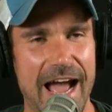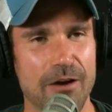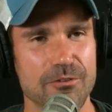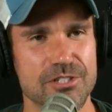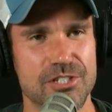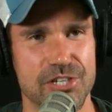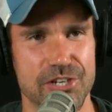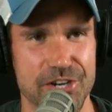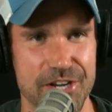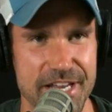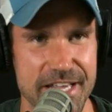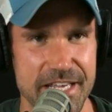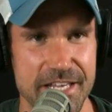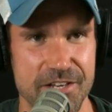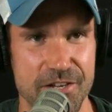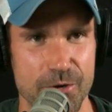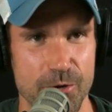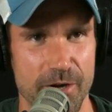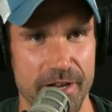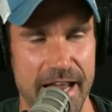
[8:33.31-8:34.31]
How is your knee
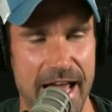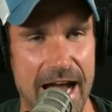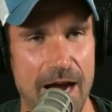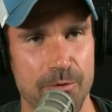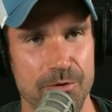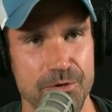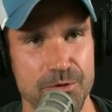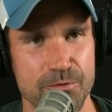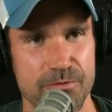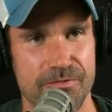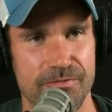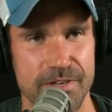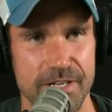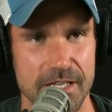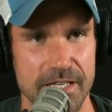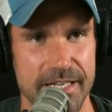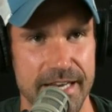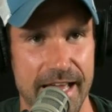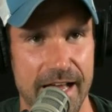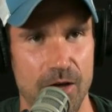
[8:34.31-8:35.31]
doing? How are you
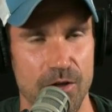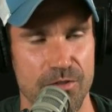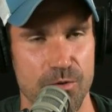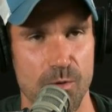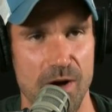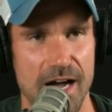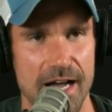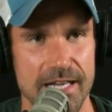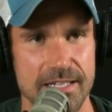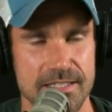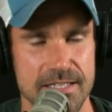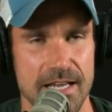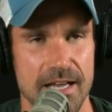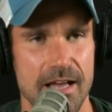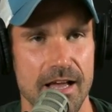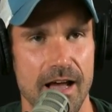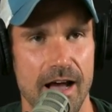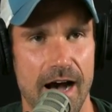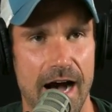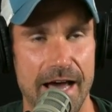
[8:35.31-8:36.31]
feeling health wise?
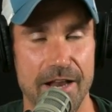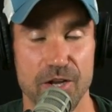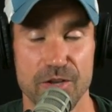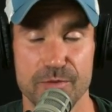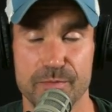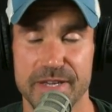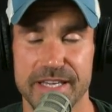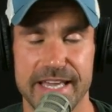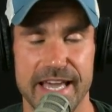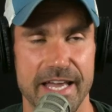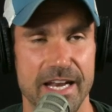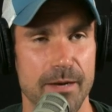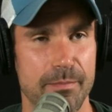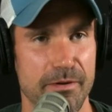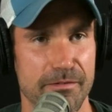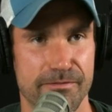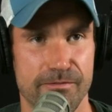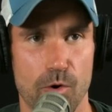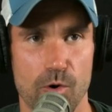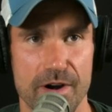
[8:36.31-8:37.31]
I know you've been getting up
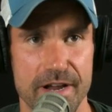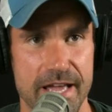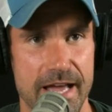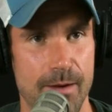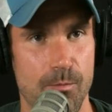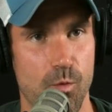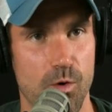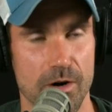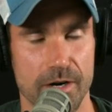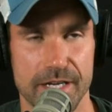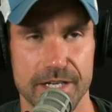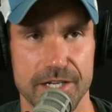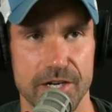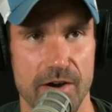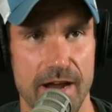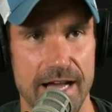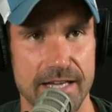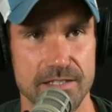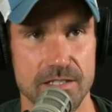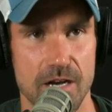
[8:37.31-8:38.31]
at 4 a.m., working
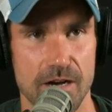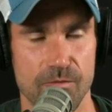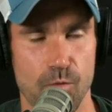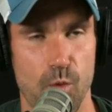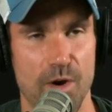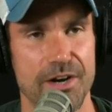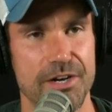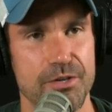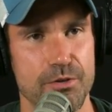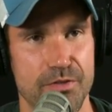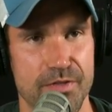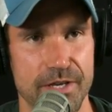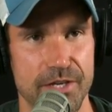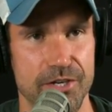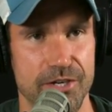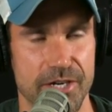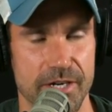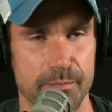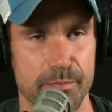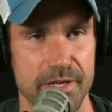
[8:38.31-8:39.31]
your ass off. Where do you think
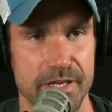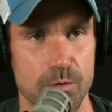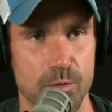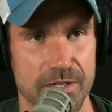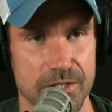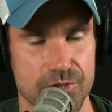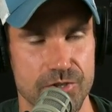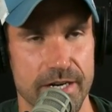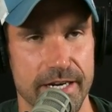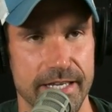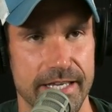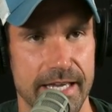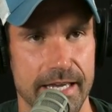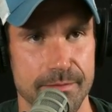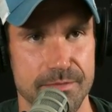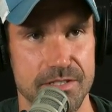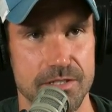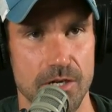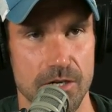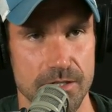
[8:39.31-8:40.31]
you're going to be when training
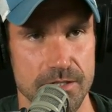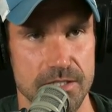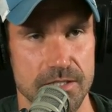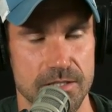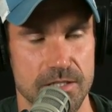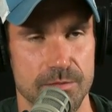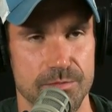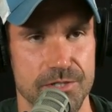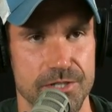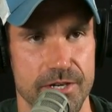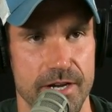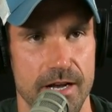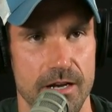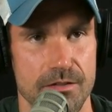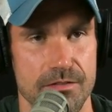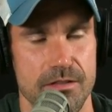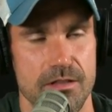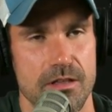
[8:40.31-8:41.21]
camp starts in terms of your health?